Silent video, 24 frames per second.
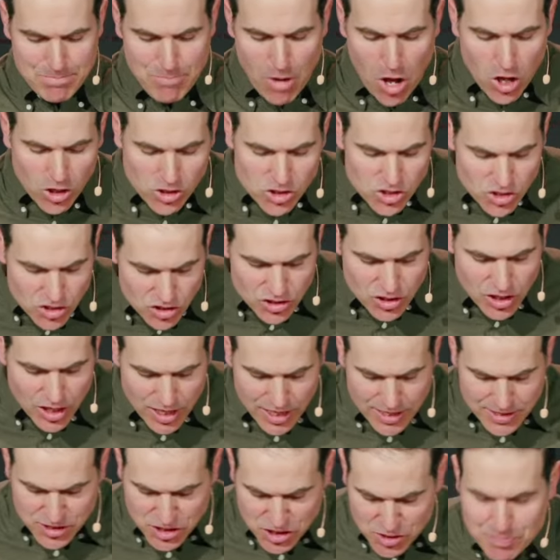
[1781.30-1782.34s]
Paul
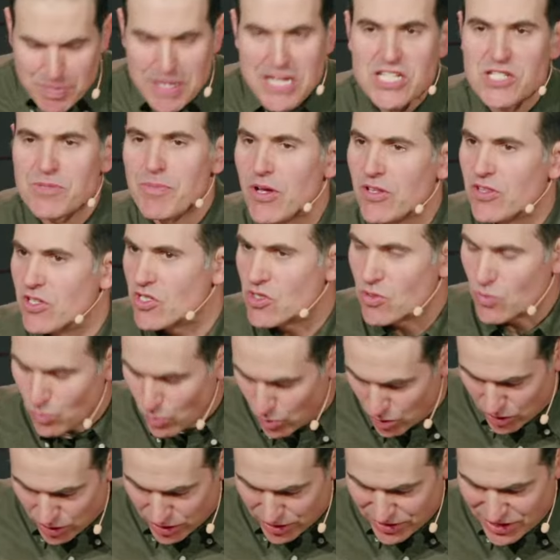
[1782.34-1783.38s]
uh, speaks about this
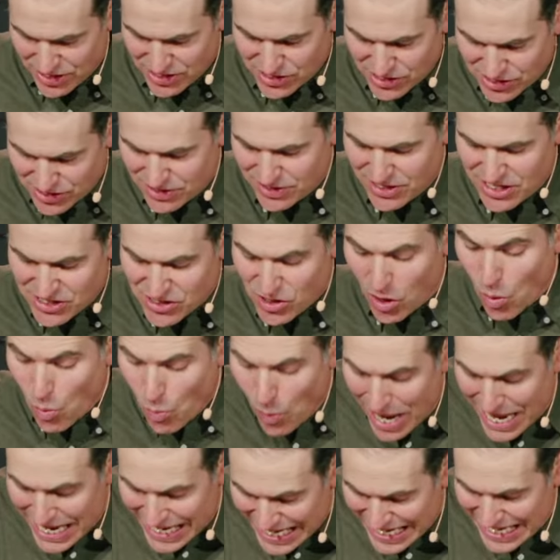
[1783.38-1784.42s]
work, this, this
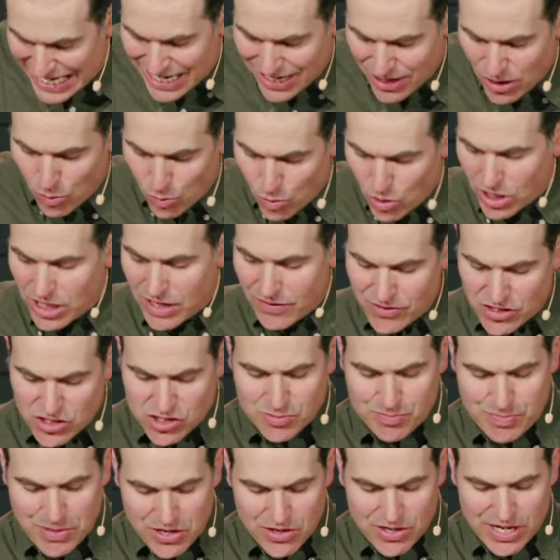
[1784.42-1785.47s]
awakening work of the
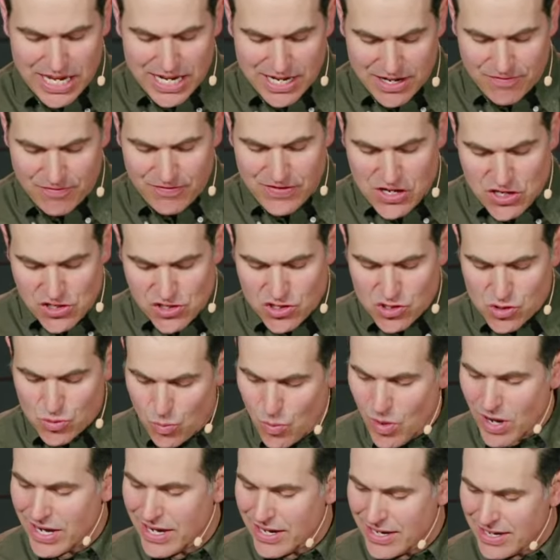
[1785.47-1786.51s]
Spirit in Ephesians
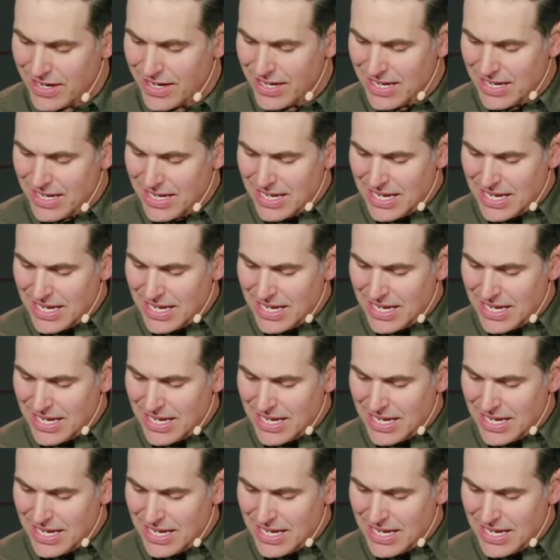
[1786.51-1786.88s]
1